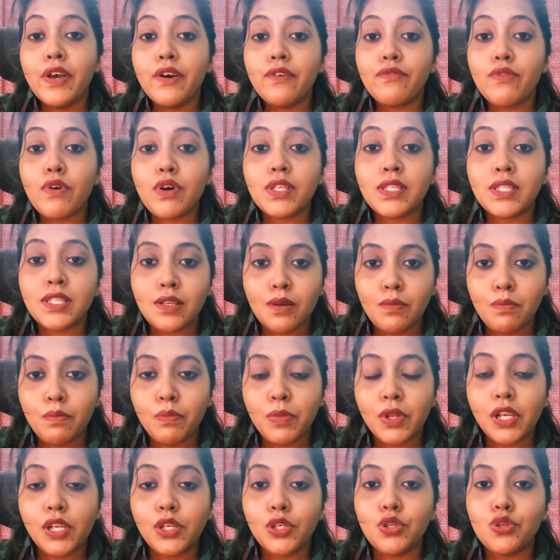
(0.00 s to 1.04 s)
For
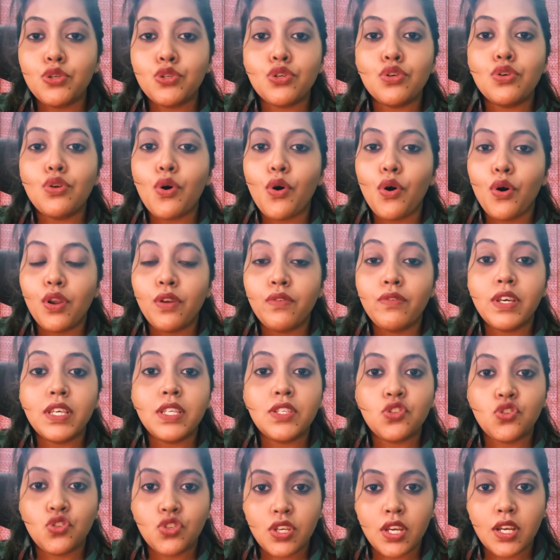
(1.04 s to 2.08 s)
simple, you should always
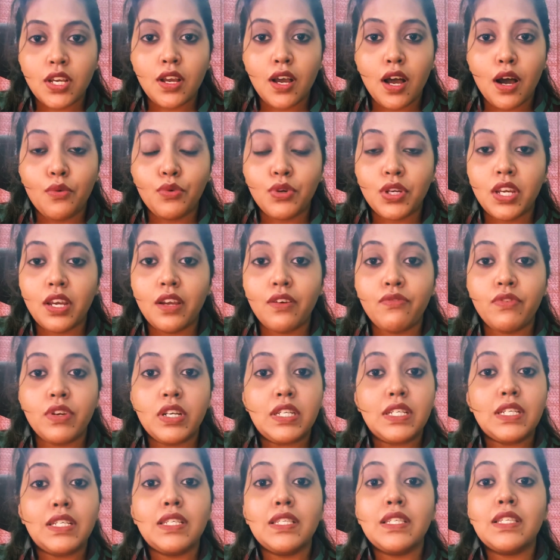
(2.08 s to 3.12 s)
check out if it
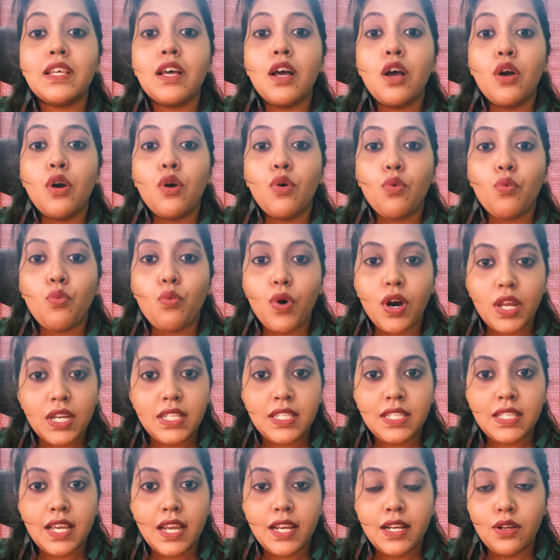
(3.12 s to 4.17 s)
is one
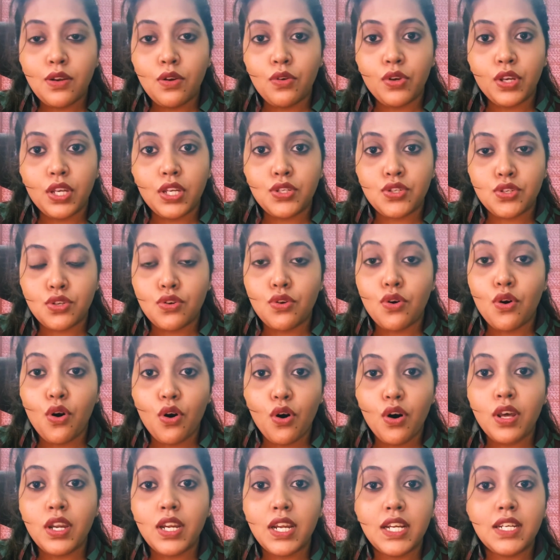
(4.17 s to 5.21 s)
site location
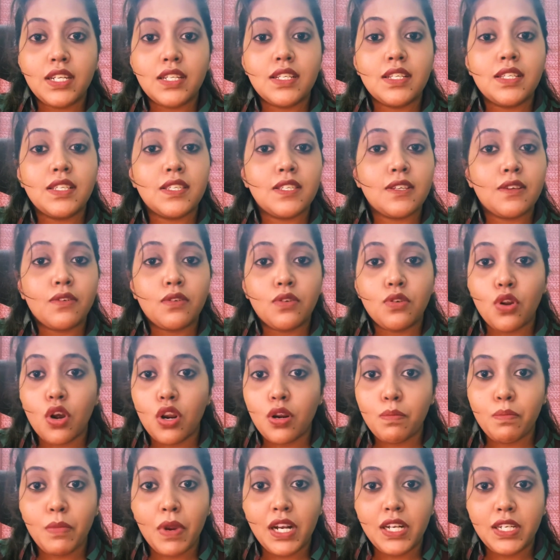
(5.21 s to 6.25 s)
or it is
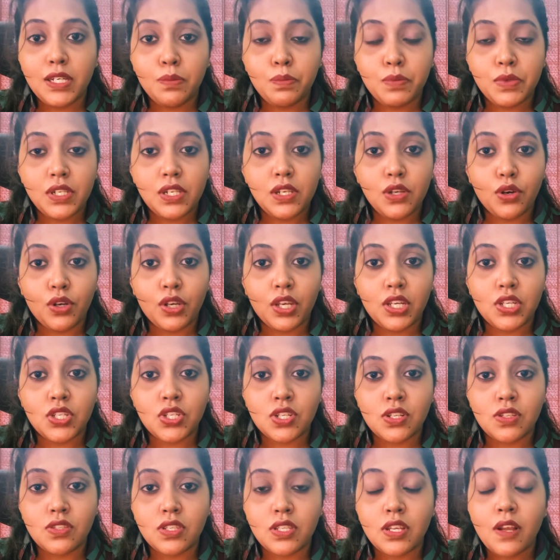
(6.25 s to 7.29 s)
not multiple
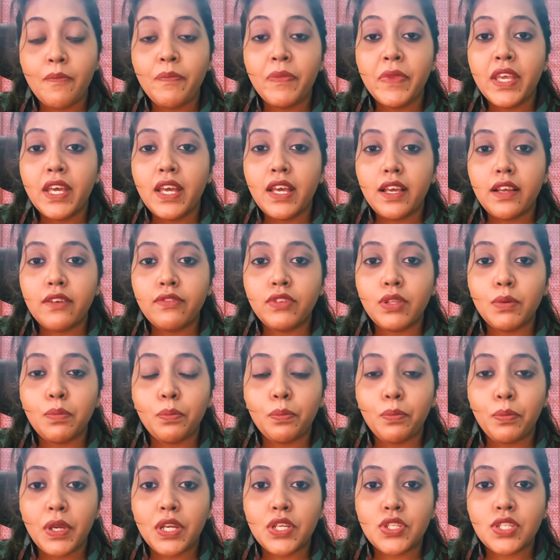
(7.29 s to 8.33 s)
locations if the
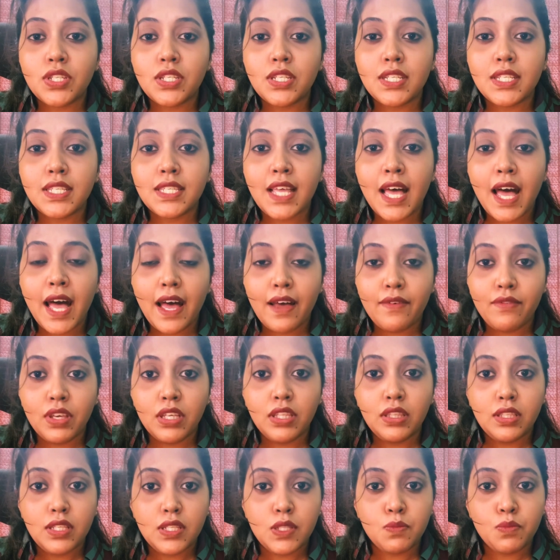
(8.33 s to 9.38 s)
patient is
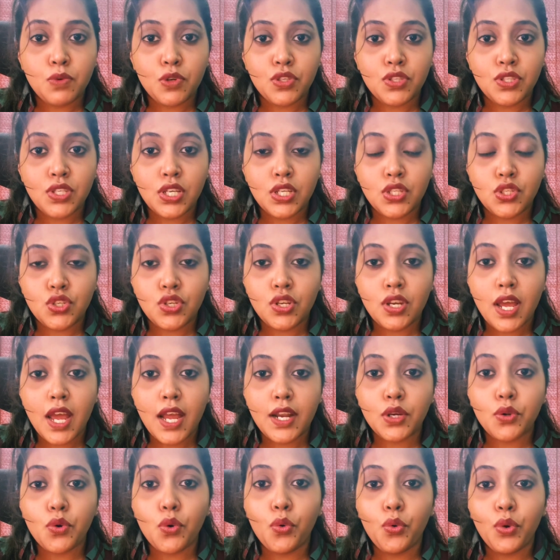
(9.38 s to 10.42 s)
having this procedure
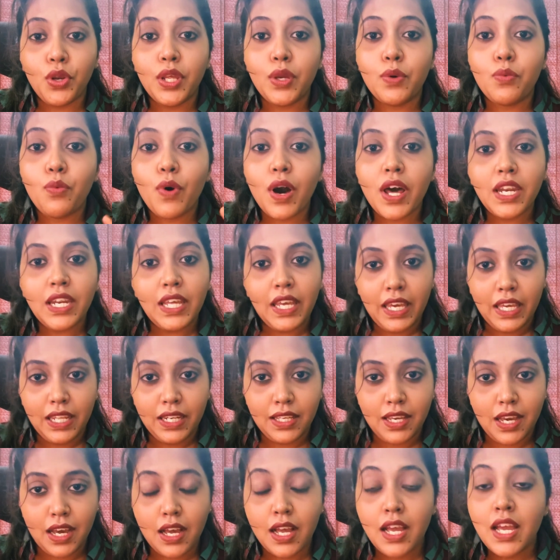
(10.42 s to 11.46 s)
at only one
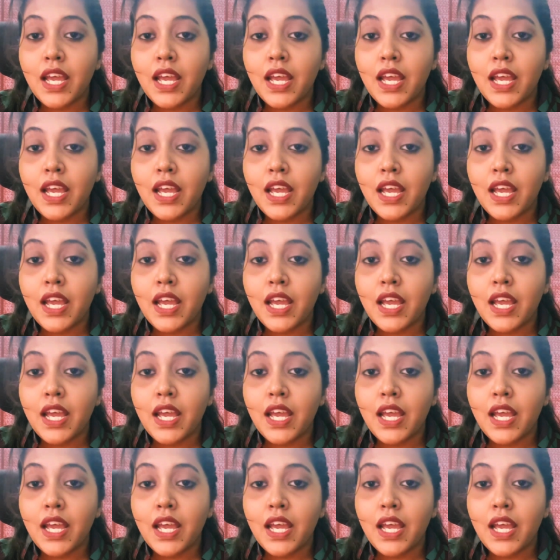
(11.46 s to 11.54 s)
area